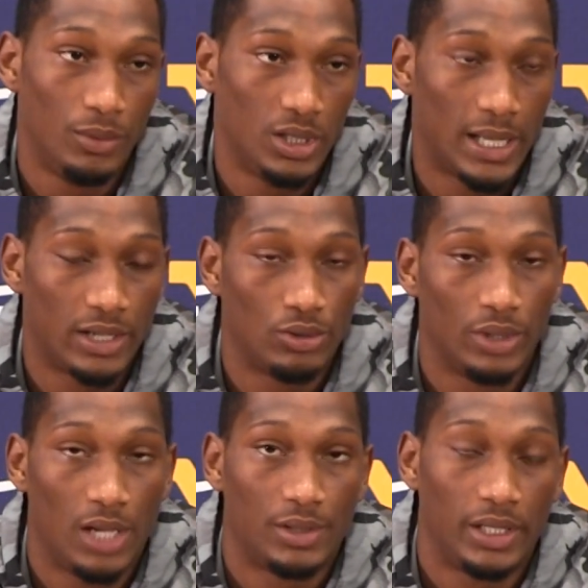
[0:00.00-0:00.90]
These last two
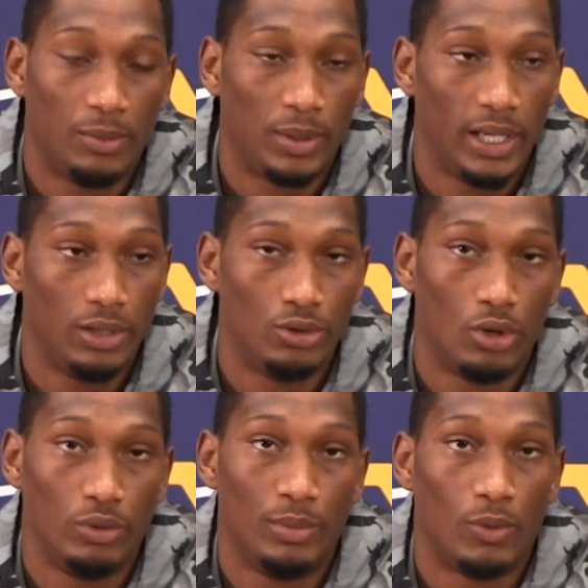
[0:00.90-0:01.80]
games that they played, you
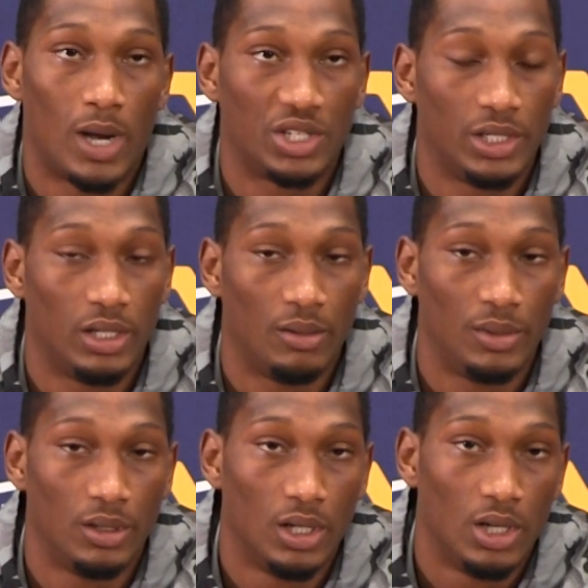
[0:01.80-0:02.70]
know, we've been watching
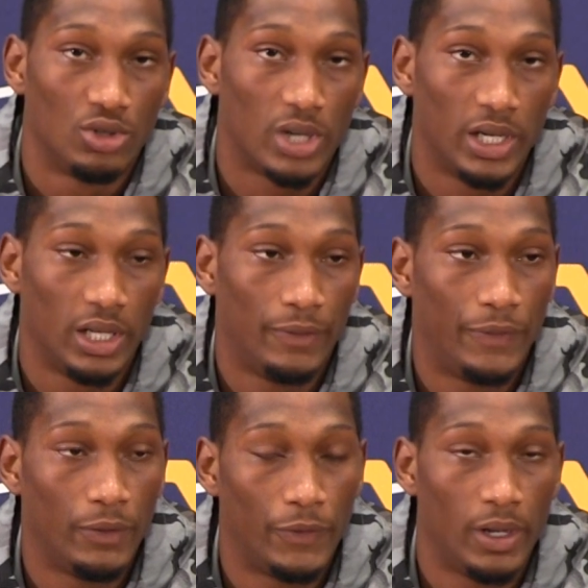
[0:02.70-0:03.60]
them and trying to get a
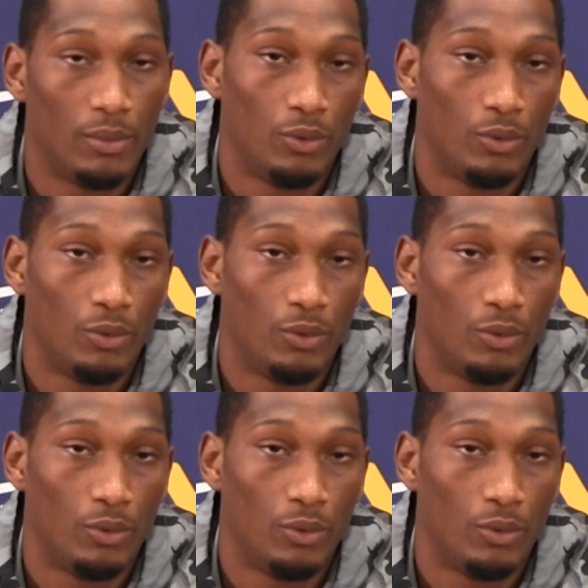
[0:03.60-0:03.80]
feel for them.